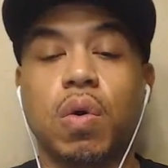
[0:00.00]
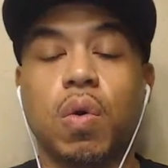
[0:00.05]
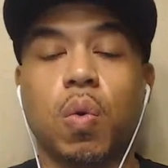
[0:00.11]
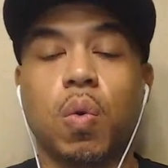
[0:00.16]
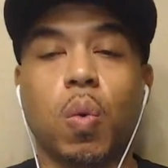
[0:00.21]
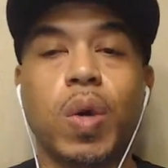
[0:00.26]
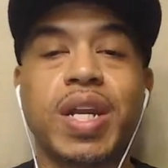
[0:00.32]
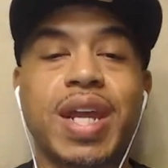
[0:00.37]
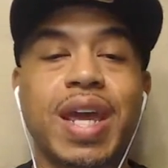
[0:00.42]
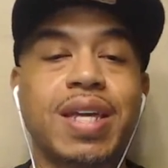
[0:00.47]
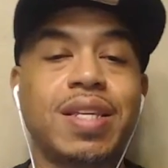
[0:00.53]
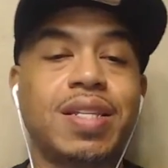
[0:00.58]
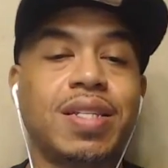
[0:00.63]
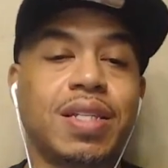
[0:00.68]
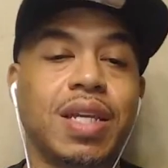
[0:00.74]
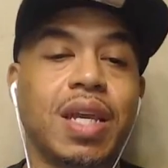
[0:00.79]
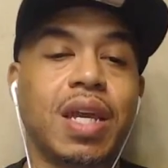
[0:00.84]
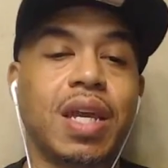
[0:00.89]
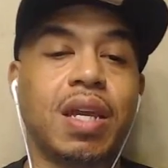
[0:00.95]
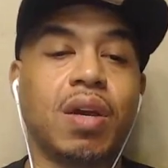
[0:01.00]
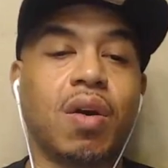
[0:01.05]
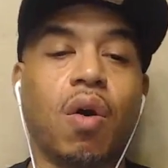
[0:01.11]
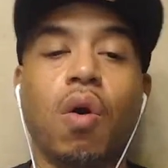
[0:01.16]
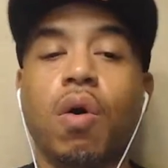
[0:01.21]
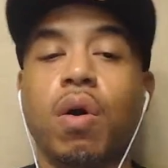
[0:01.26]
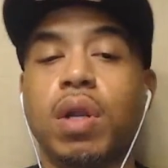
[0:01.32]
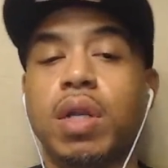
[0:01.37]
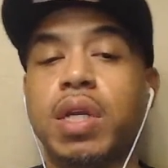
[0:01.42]
when they see
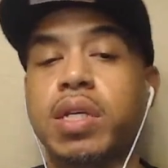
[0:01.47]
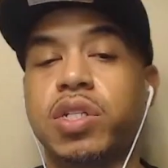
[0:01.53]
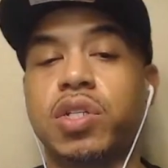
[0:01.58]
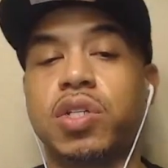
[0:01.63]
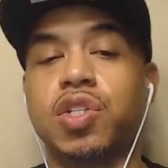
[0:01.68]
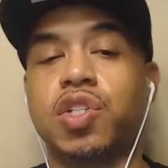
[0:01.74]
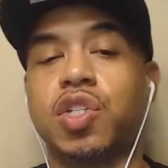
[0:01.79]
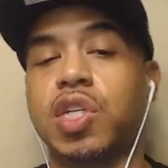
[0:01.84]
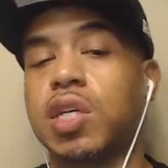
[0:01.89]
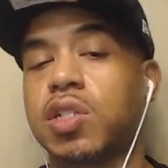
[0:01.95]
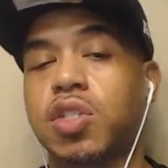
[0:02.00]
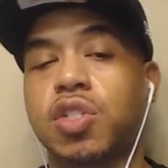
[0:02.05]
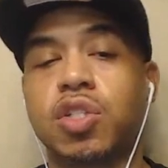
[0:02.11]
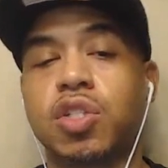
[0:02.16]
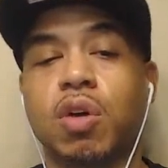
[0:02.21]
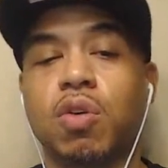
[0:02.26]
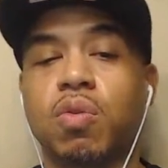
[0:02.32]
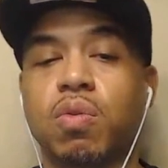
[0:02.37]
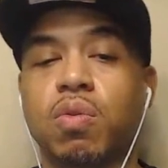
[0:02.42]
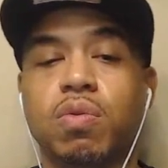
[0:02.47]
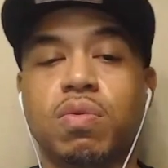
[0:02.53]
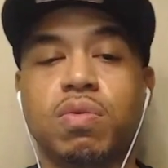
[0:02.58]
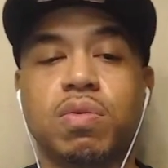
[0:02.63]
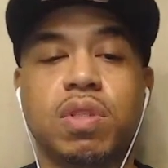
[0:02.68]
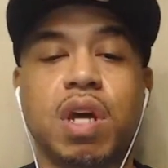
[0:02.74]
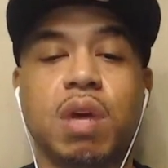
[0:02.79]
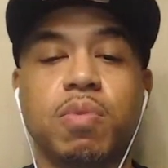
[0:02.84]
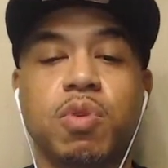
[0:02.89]
all this shit show
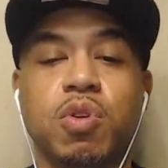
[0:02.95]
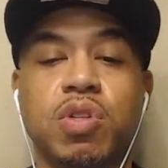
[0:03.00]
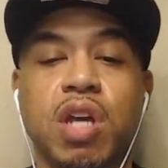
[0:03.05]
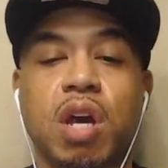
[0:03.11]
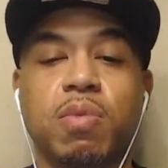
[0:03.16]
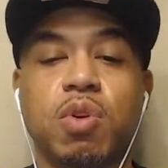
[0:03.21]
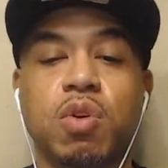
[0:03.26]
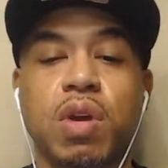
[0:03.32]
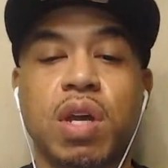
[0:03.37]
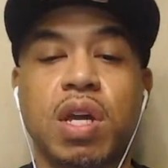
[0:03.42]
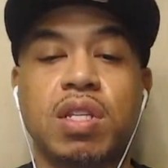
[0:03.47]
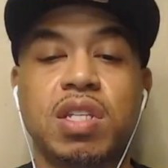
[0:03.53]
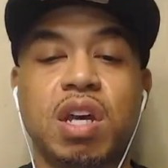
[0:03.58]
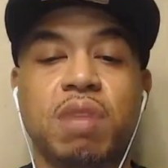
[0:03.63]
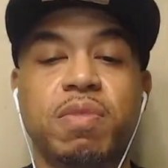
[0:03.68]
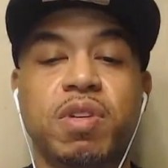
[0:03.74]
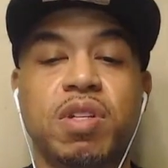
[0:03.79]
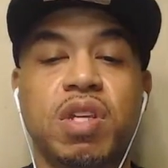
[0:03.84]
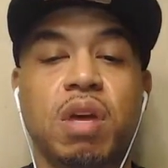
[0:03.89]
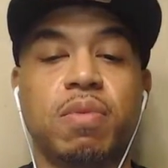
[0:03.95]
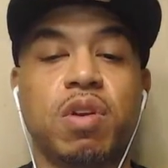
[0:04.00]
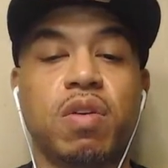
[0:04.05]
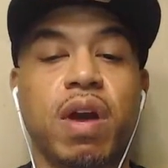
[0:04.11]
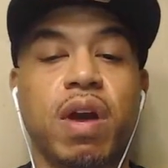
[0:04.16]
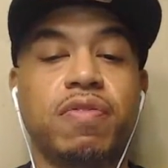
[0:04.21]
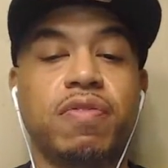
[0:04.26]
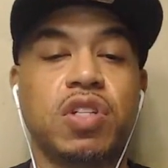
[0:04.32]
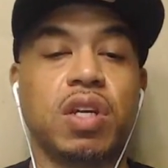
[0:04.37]
WWE,
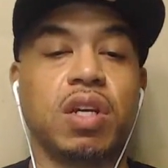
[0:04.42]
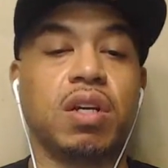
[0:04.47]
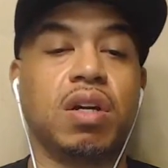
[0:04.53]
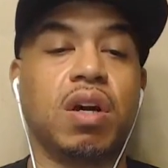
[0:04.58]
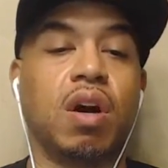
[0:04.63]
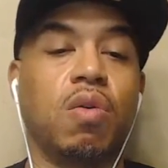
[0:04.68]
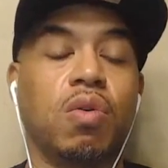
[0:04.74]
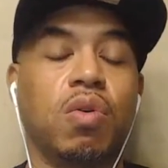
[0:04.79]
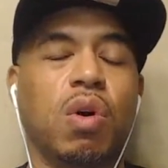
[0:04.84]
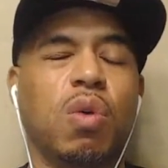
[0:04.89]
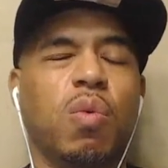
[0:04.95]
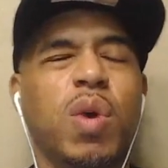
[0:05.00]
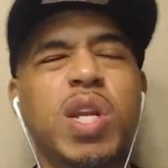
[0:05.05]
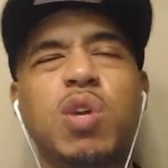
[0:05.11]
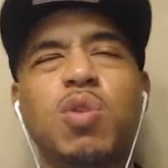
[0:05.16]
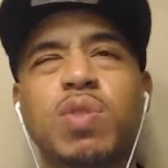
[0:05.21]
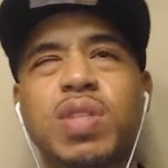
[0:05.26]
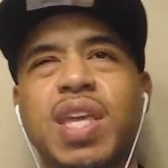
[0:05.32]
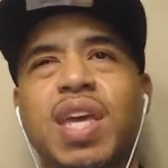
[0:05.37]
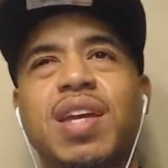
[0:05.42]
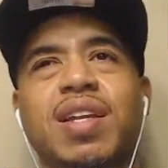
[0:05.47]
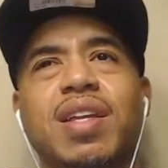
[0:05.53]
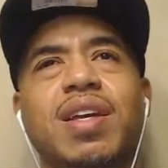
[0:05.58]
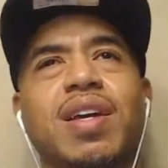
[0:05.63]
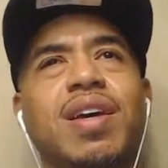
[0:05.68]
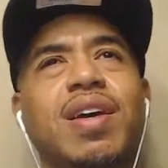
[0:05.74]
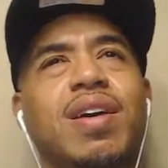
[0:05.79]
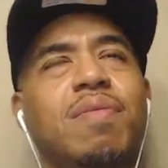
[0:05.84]
WWF shit going on? What do you
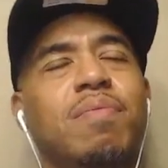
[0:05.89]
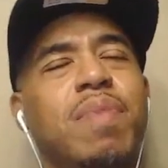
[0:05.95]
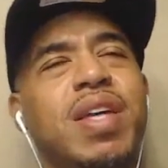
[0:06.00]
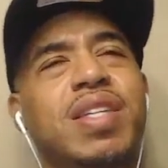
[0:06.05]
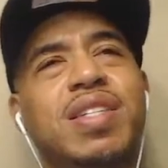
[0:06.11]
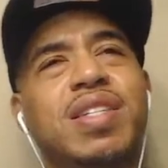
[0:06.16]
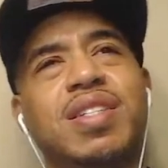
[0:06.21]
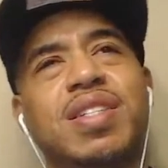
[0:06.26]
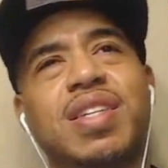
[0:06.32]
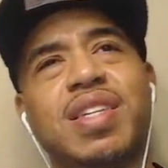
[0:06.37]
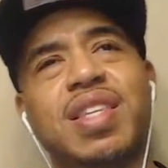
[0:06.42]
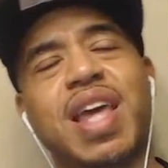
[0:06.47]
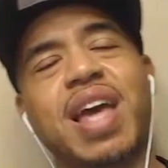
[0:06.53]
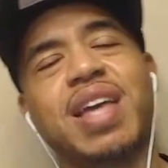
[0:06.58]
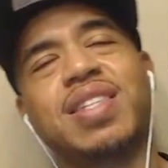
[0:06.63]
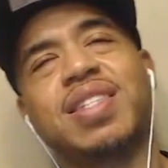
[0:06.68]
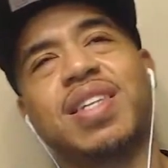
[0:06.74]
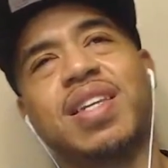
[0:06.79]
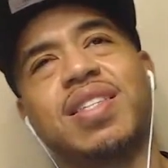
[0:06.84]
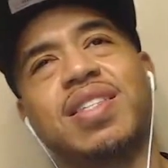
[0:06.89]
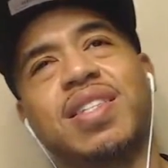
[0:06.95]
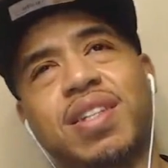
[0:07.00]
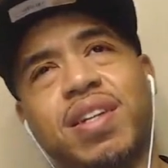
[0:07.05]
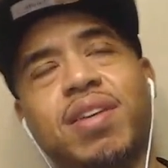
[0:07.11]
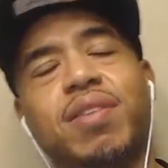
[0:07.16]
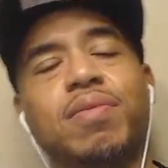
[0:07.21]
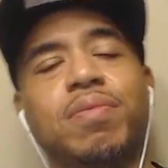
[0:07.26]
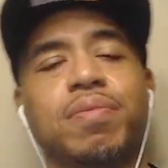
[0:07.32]
think message does that send
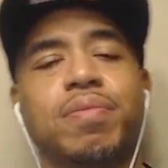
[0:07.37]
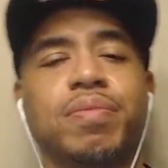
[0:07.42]
to them?